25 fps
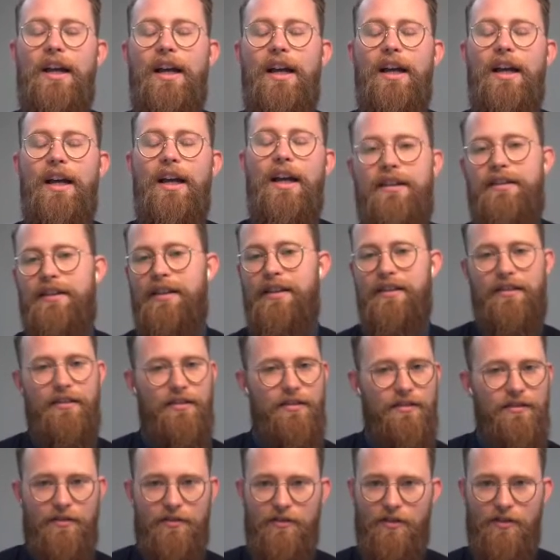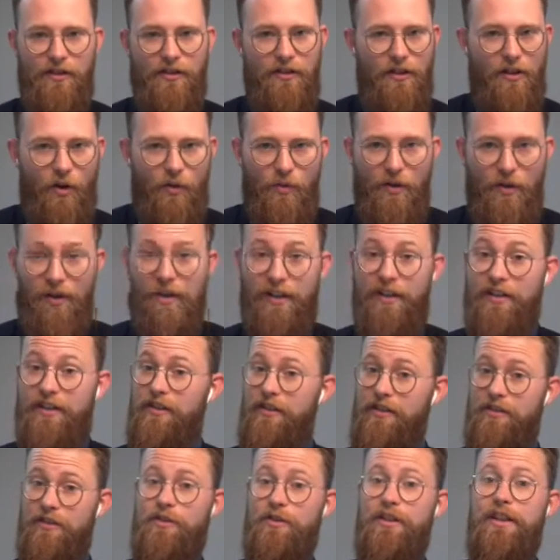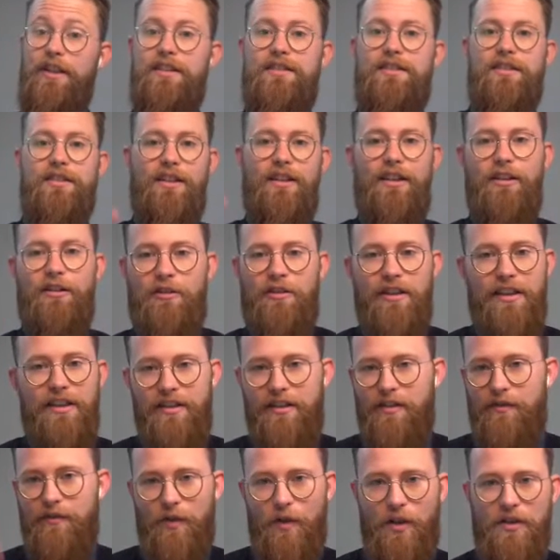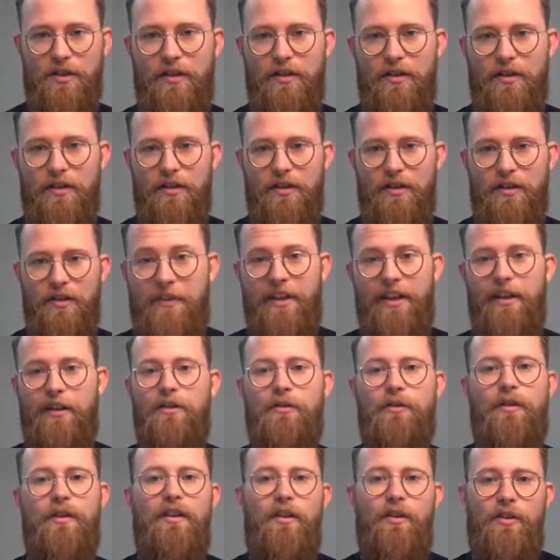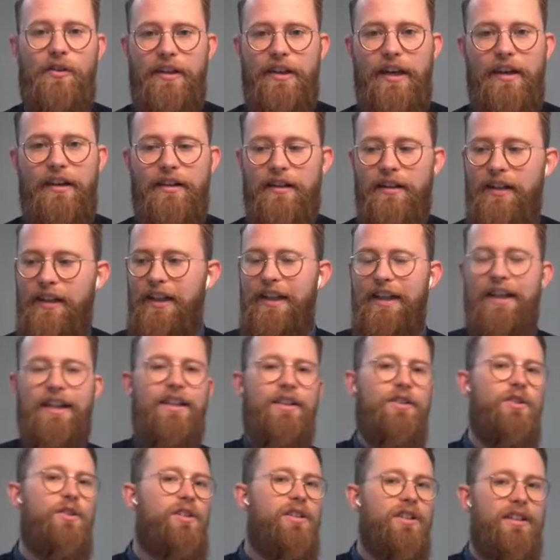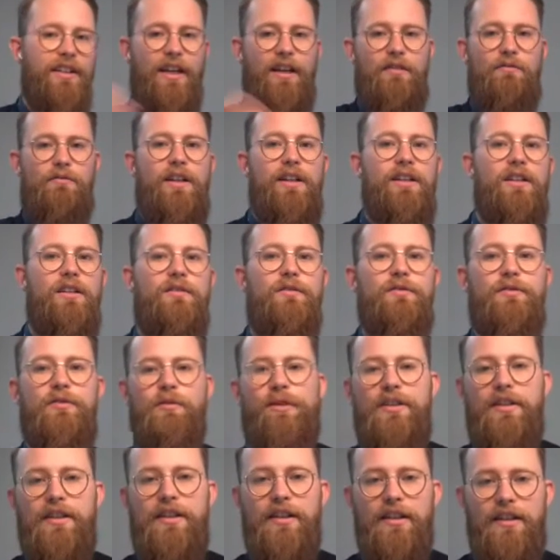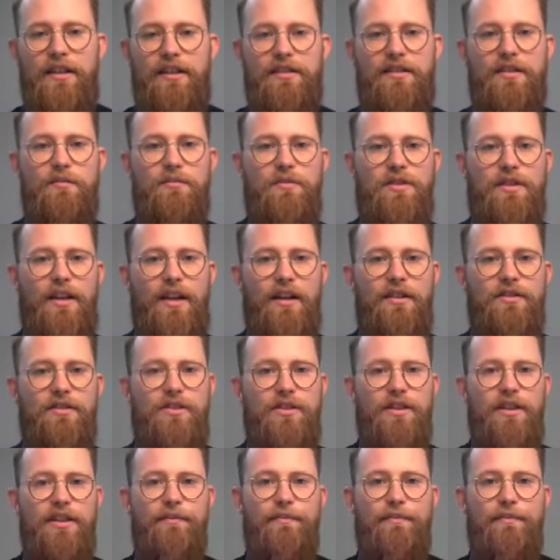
that your coworkers are doing to increase conversion on something or the other. You can get rid of with a custom style sheet.